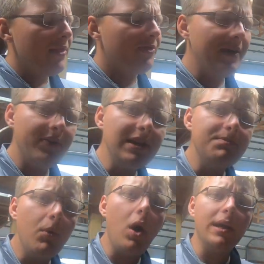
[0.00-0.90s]

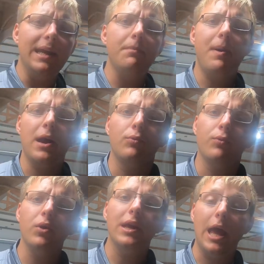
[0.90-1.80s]
this Milwaukee Impact
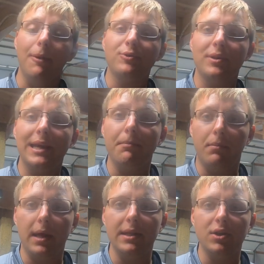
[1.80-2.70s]
really helps with getting
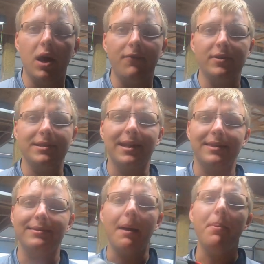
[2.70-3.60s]
blades off.
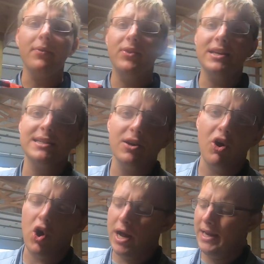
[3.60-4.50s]
I bought this
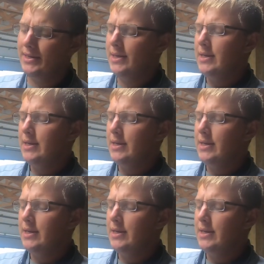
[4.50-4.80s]
on